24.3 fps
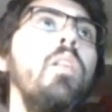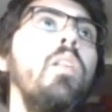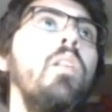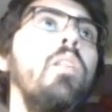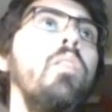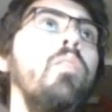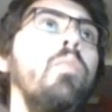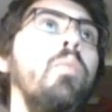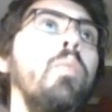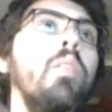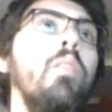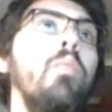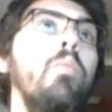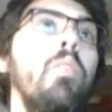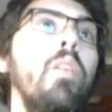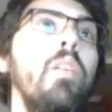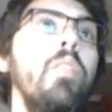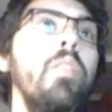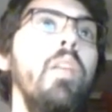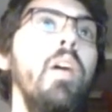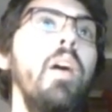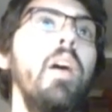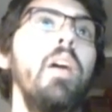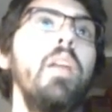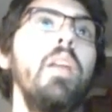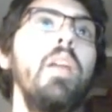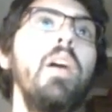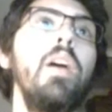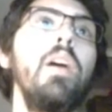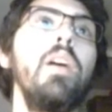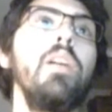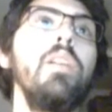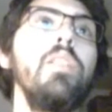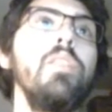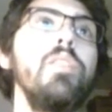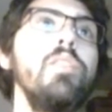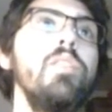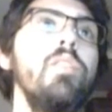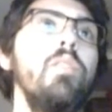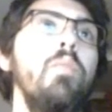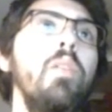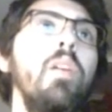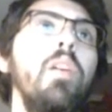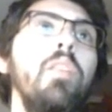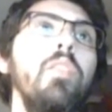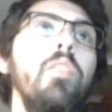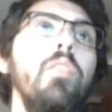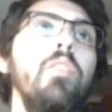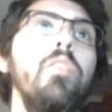So we can run that as a
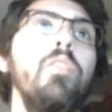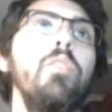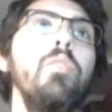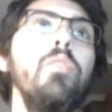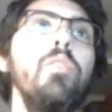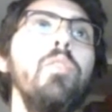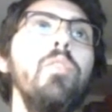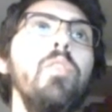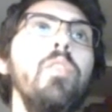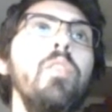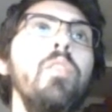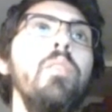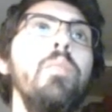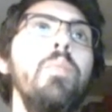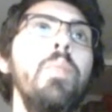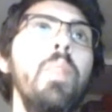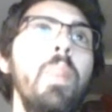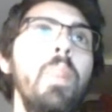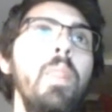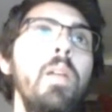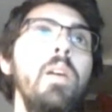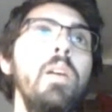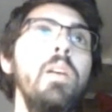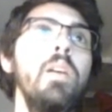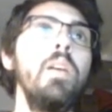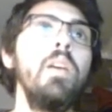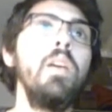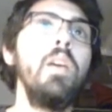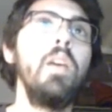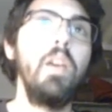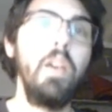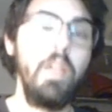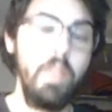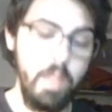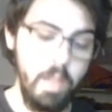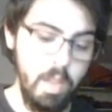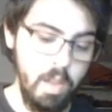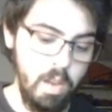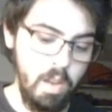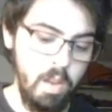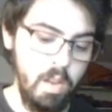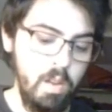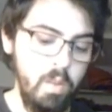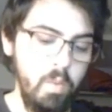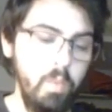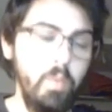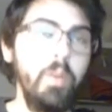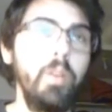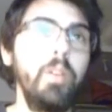regular user, and
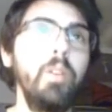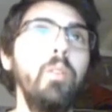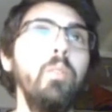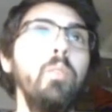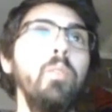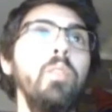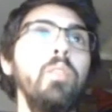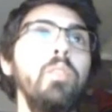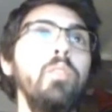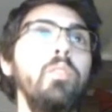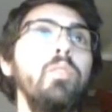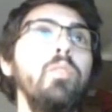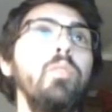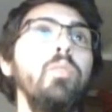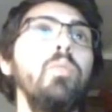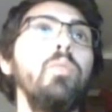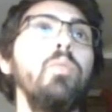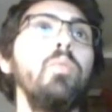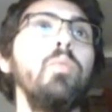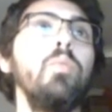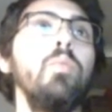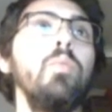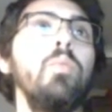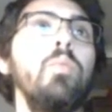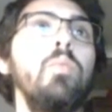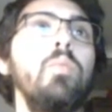then we're going to